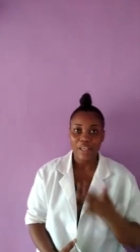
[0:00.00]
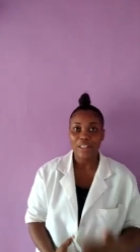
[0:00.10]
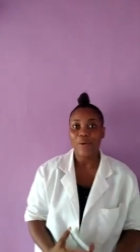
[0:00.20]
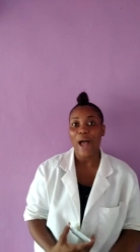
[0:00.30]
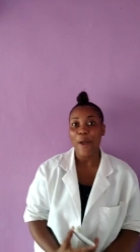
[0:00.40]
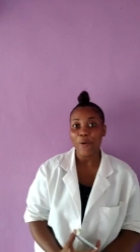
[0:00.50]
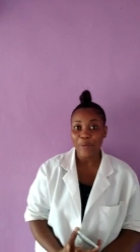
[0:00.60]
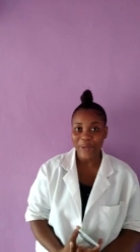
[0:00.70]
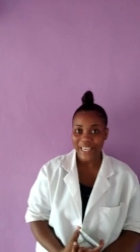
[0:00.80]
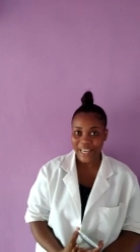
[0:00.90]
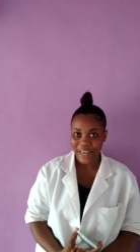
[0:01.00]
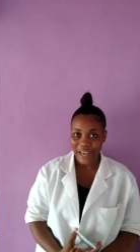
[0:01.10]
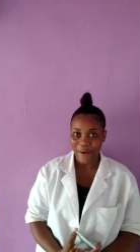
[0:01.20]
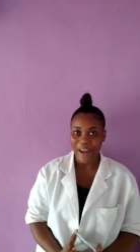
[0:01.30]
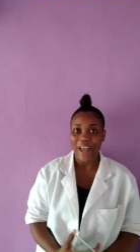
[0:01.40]
So I will begin
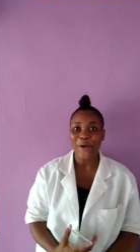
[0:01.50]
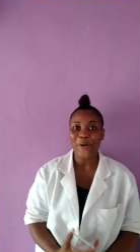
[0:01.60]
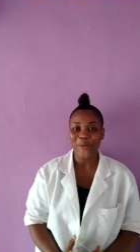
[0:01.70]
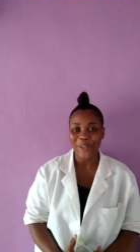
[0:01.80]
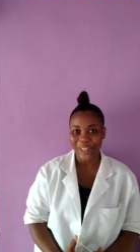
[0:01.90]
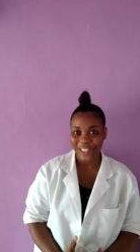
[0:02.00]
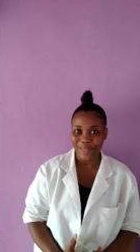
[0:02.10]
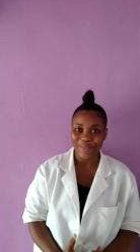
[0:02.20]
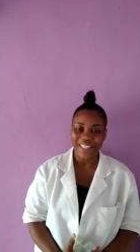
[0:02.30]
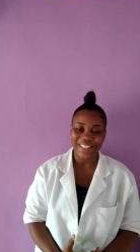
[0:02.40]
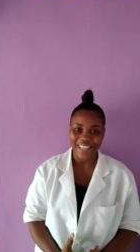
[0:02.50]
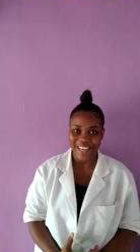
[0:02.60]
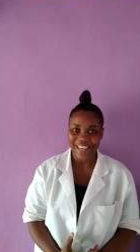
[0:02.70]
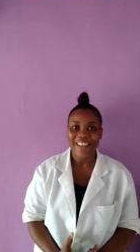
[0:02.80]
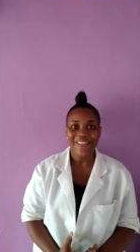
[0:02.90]
now and I hope you learned something
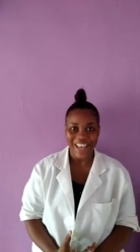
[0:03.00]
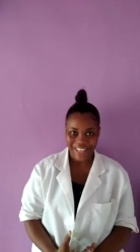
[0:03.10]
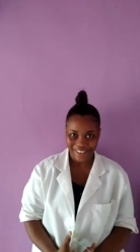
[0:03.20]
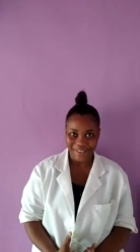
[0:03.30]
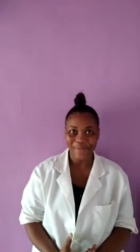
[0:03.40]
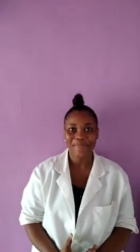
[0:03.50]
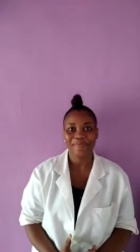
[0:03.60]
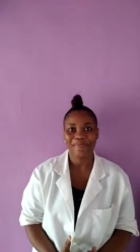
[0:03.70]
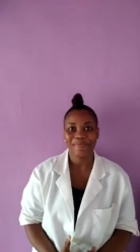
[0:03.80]
today. Thank you.